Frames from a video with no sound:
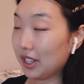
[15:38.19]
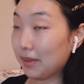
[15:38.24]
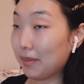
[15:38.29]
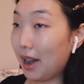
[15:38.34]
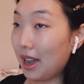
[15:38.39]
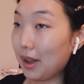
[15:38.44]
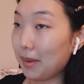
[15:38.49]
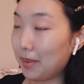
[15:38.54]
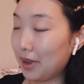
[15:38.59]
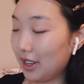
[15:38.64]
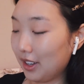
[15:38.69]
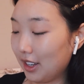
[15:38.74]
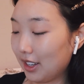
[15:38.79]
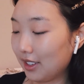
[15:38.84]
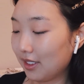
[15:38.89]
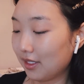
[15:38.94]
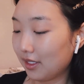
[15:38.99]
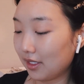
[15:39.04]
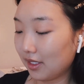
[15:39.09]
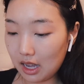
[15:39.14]
in my
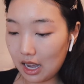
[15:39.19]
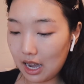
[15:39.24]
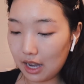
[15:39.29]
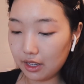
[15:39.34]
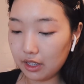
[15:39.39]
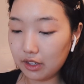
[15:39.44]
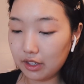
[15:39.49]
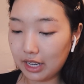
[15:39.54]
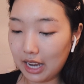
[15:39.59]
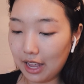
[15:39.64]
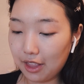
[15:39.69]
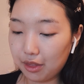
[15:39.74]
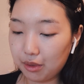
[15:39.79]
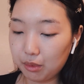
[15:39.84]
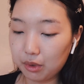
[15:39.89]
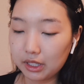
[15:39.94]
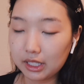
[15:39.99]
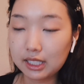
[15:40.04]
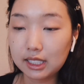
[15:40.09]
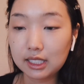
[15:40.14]
opinion. How do you get
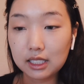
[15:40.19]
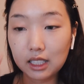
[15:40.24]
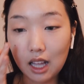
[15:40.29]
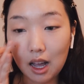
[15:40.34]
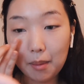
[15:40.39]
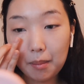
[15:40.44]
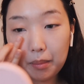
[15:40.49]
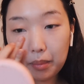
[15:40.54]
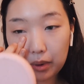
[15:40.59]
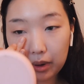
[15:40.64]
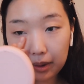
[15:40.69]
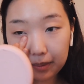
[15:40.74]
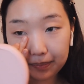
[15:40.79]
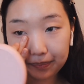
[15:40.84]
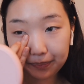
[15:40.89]
through a slump?